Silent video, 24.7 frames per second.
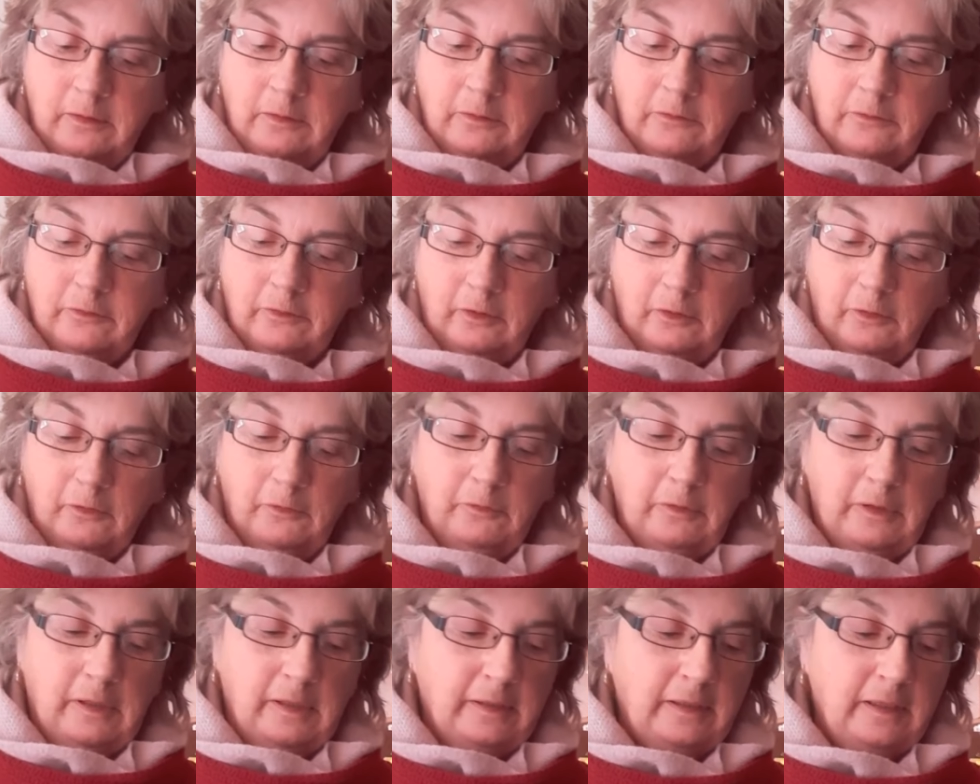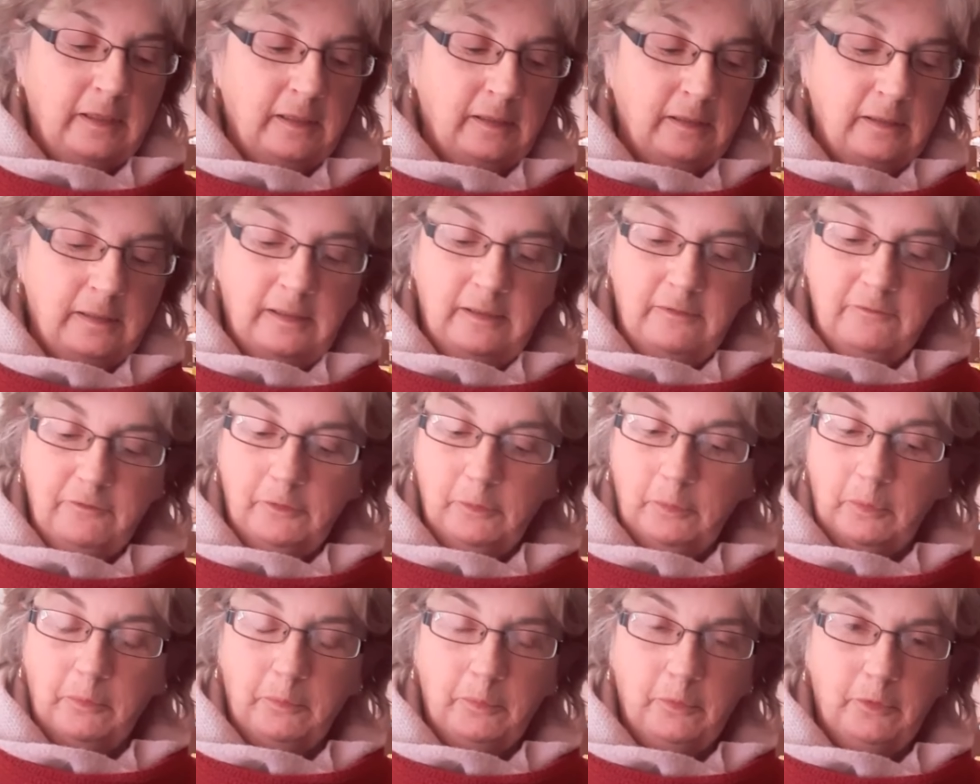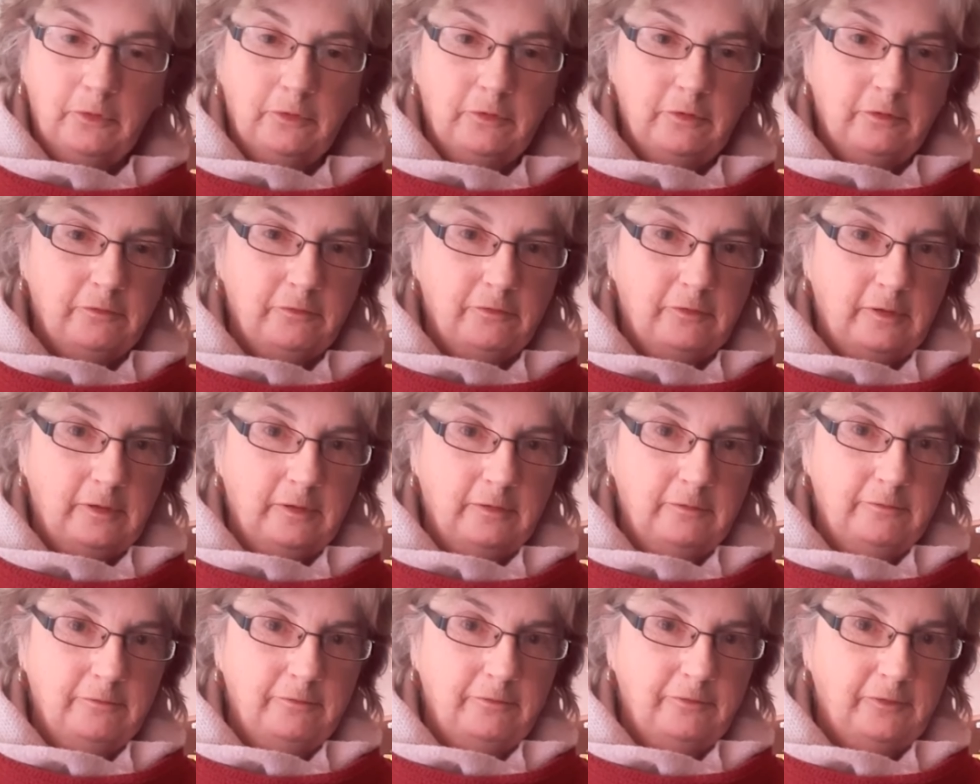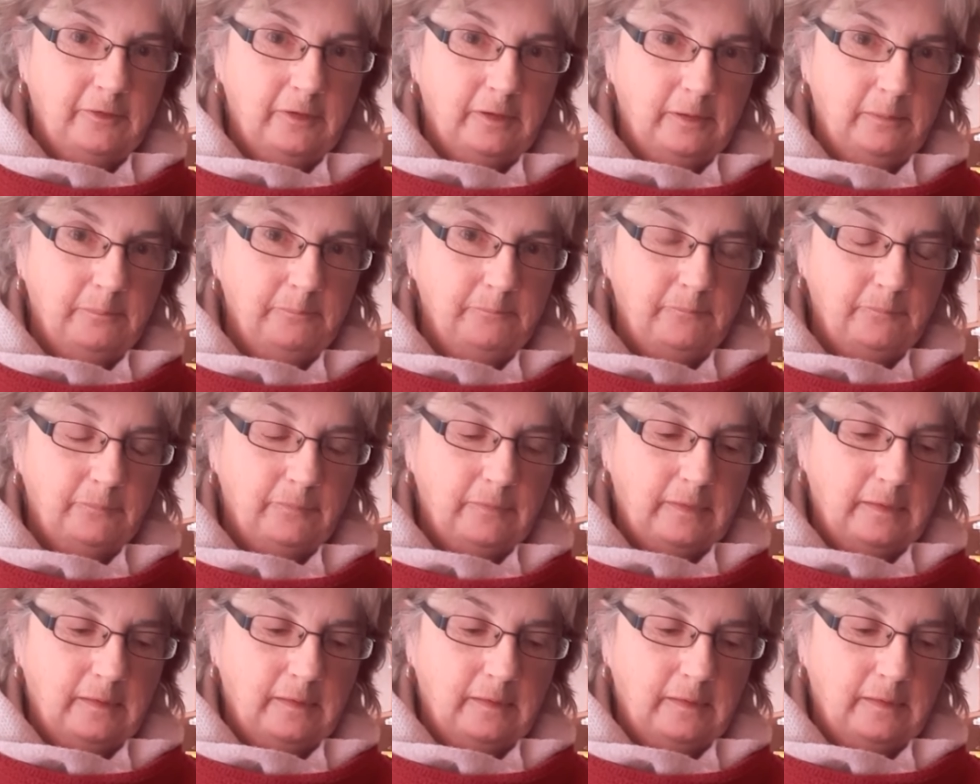So I can give you a word of